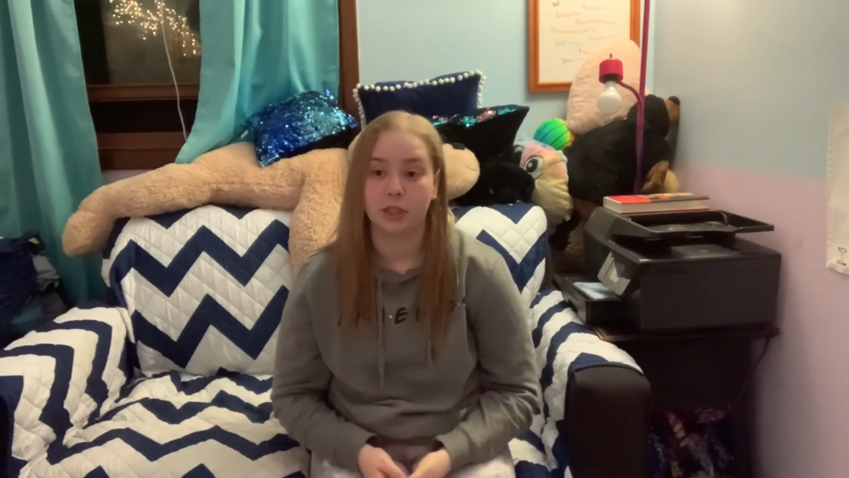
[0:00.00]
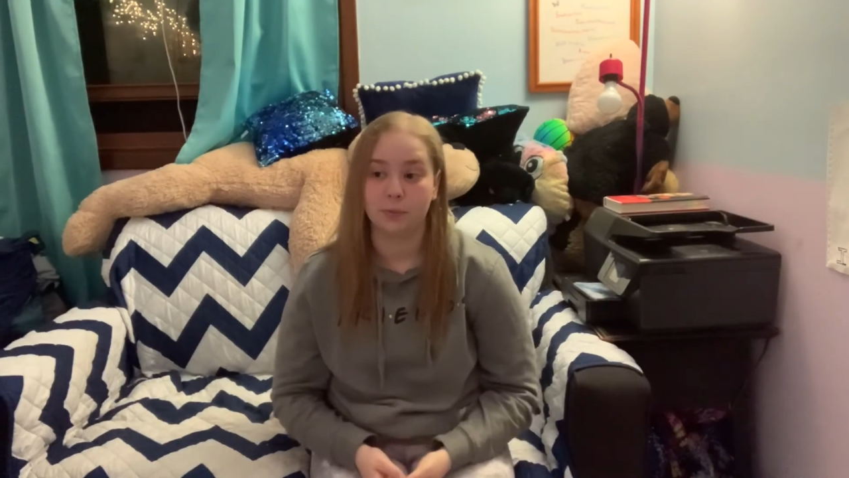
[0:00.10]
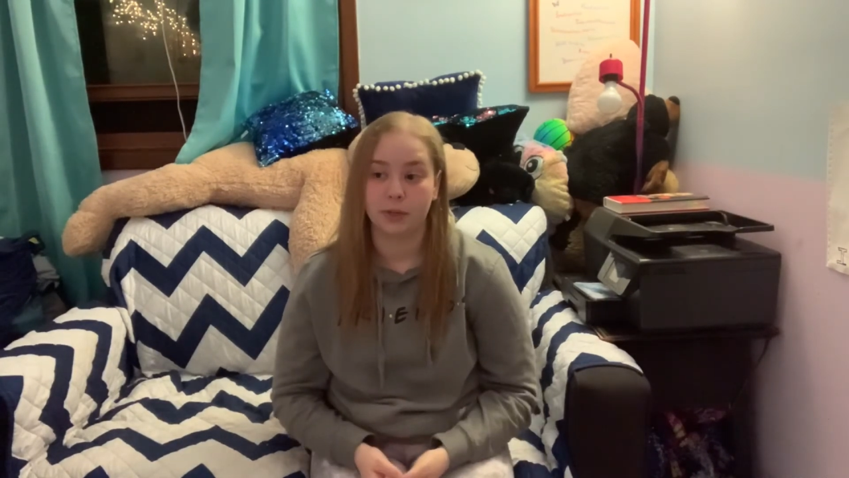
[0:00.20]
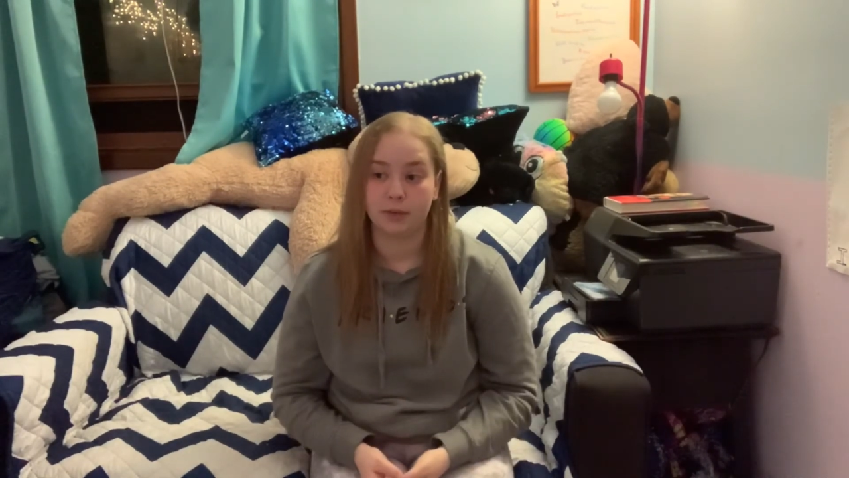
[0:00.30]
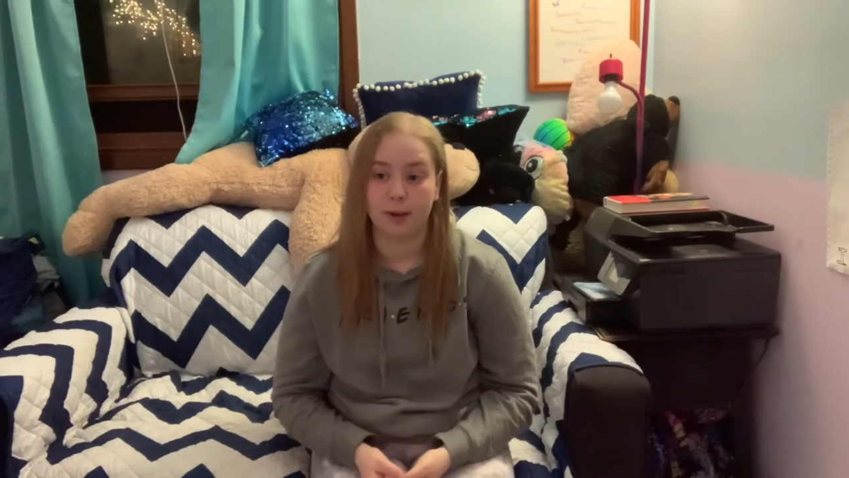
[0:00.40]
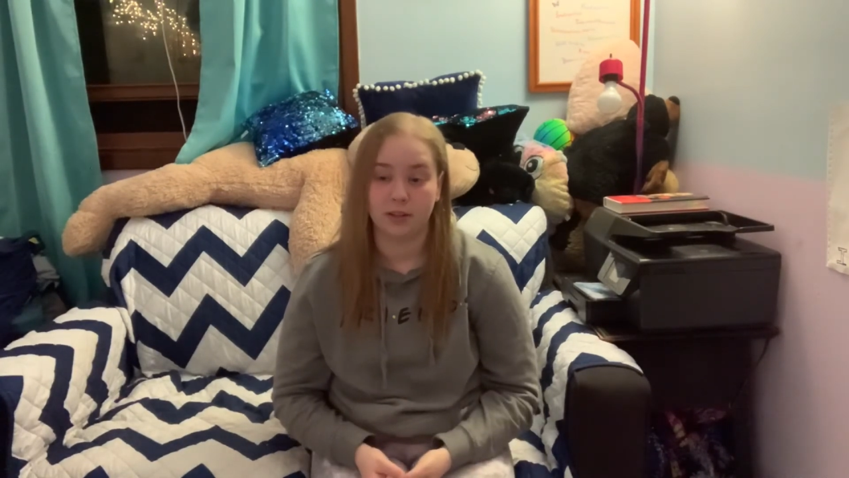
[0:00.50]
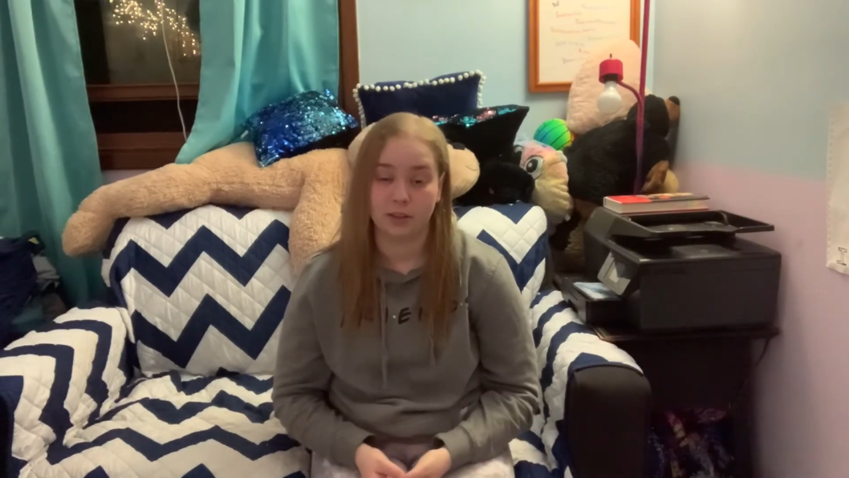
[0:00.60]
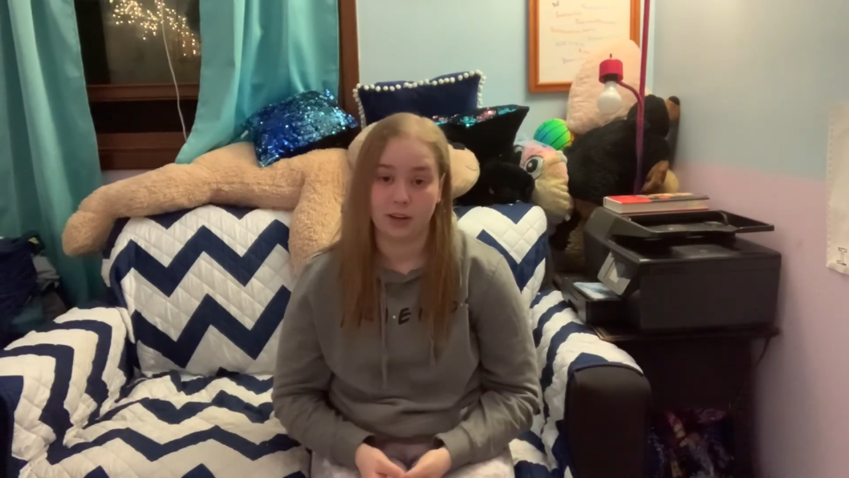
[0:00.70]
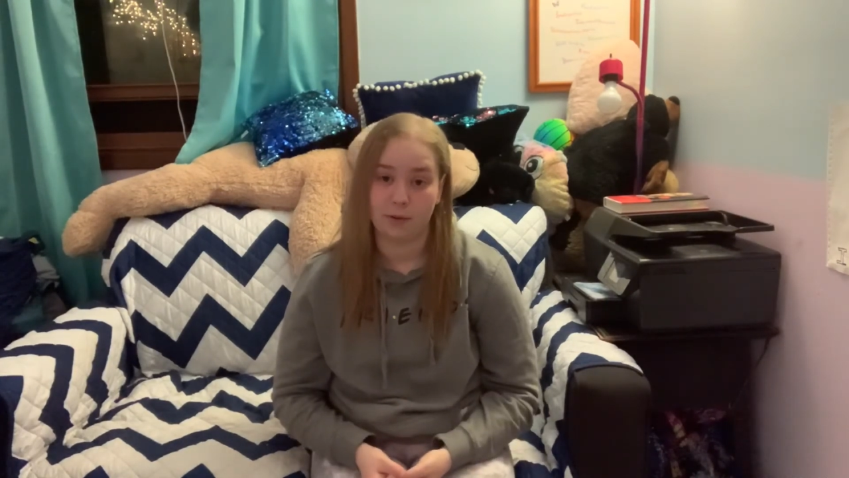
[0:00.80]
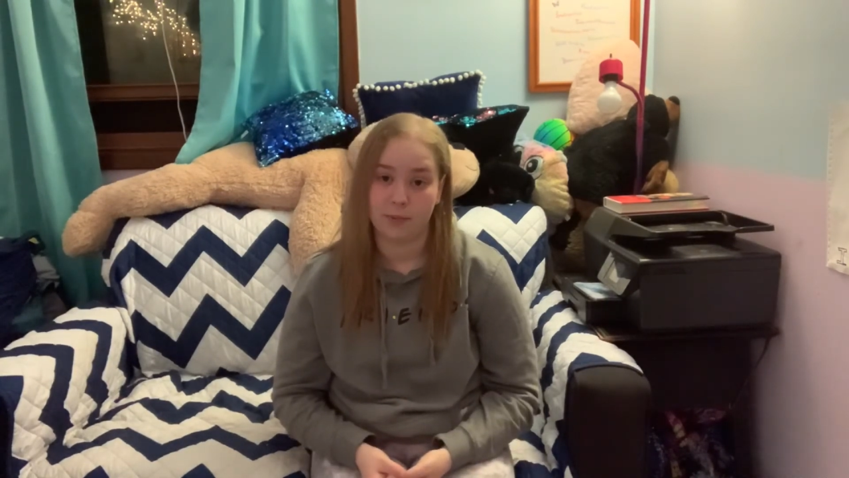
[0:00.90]
super special
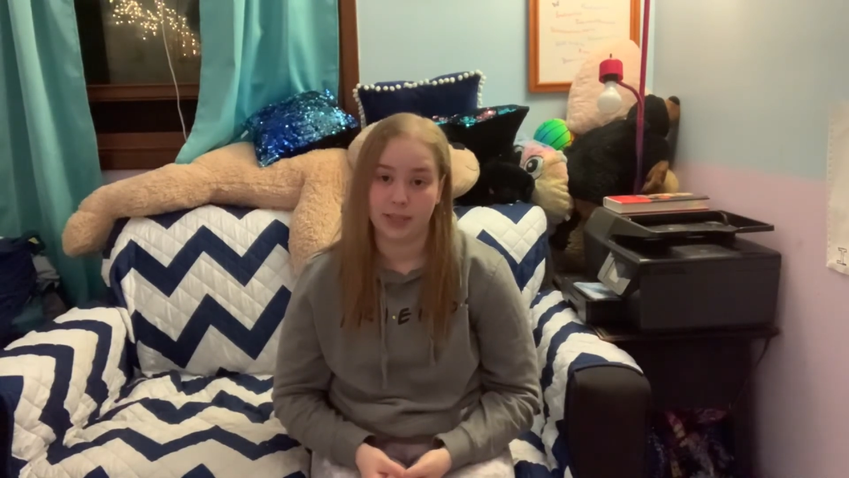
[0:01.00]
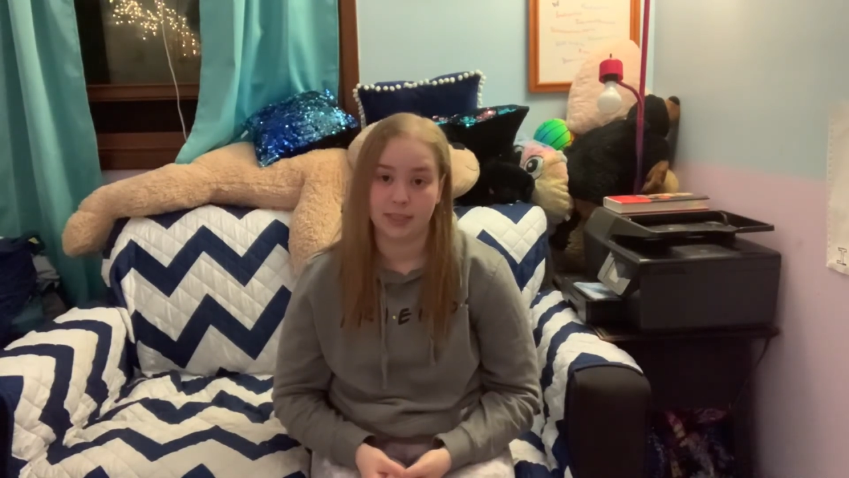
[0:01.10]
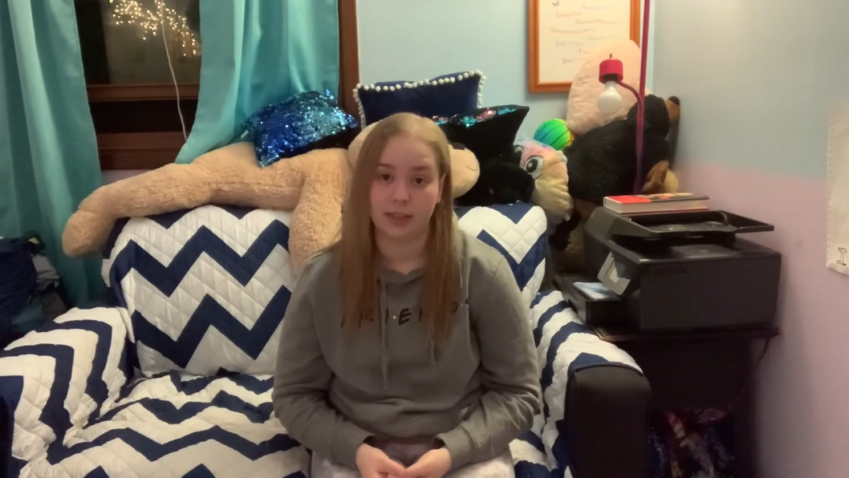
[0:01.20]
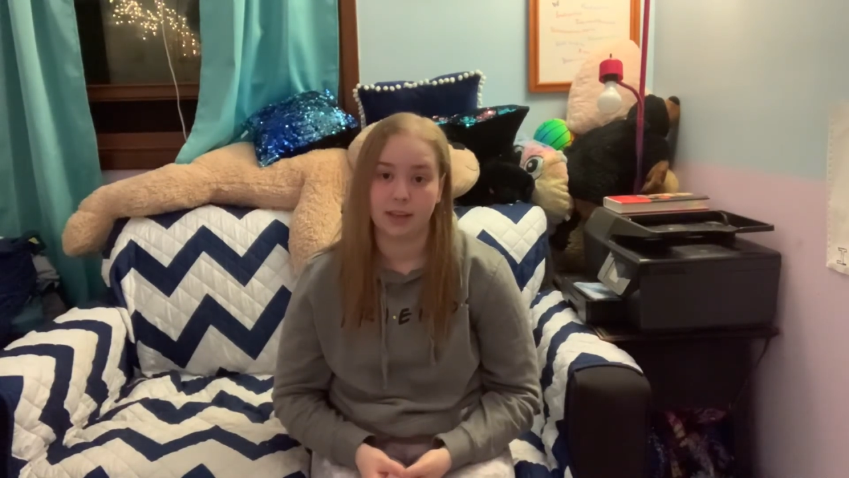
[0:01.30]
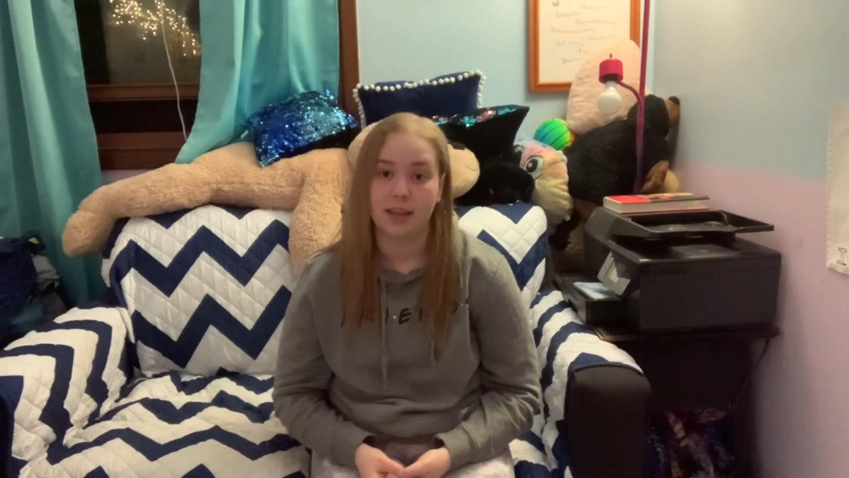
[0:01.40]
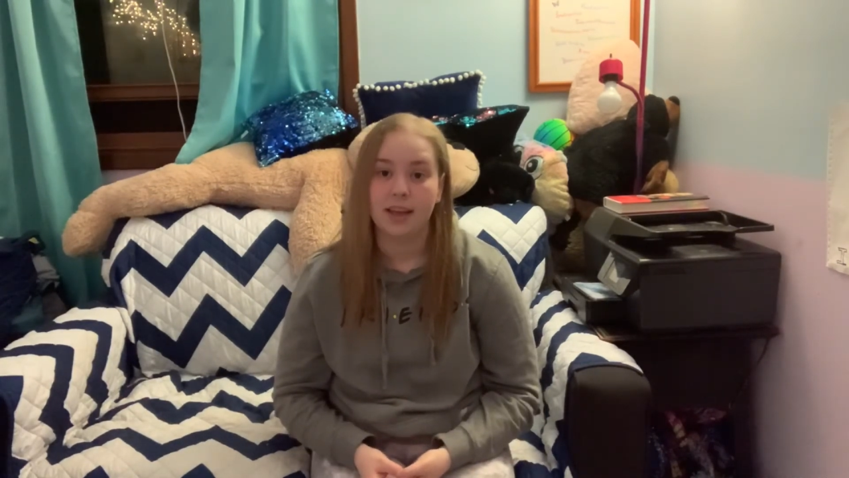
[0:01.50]
and amazing,